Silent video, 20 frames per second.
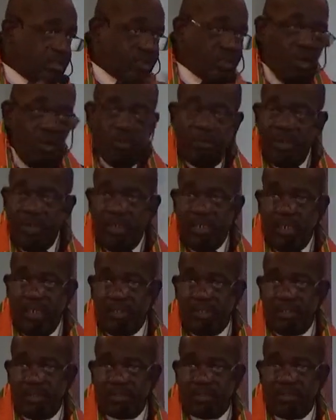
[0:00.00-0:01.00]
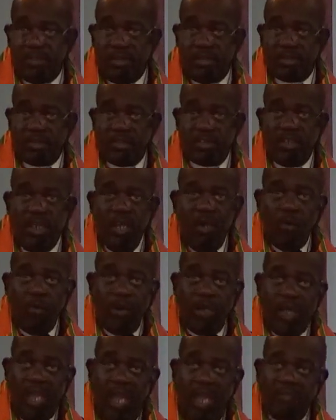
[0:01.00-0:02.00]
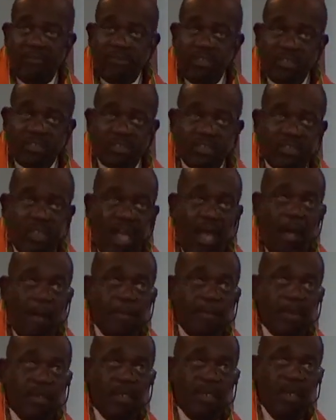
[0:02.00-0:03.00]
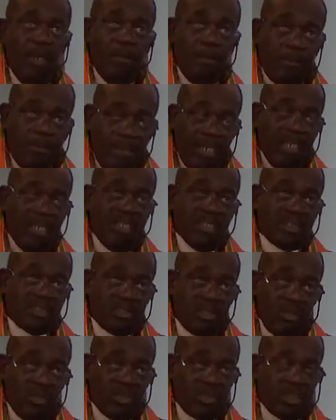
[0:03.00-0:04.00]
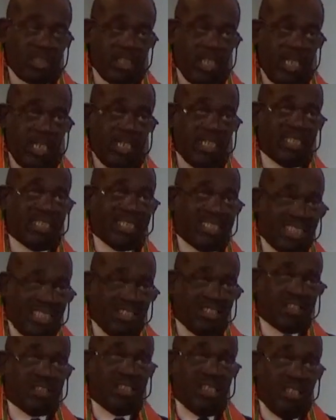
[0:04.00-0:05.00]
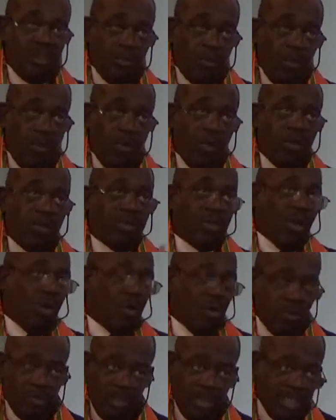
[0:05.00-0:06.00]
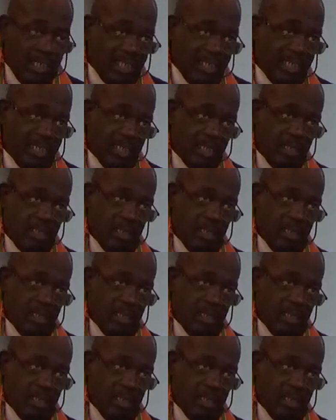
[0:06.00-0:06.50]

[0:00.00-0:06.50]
so many other churches. We have to stop being associated just in word only.